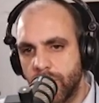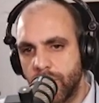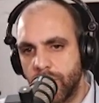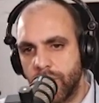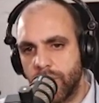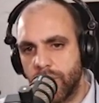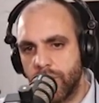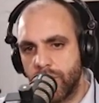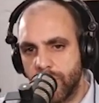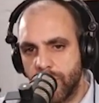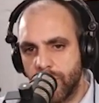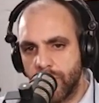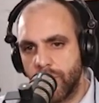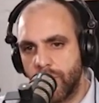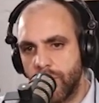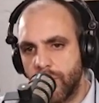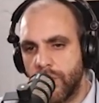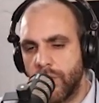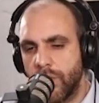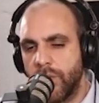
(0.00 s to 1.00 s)

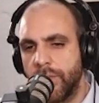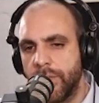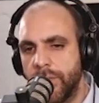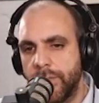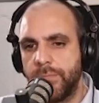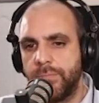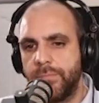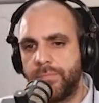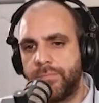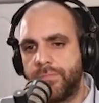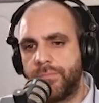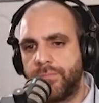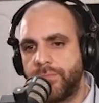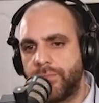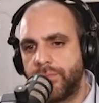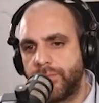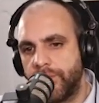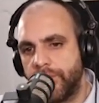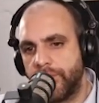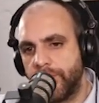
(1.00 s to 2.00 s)

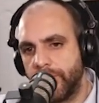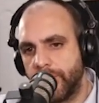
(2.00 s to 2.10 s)
(silent)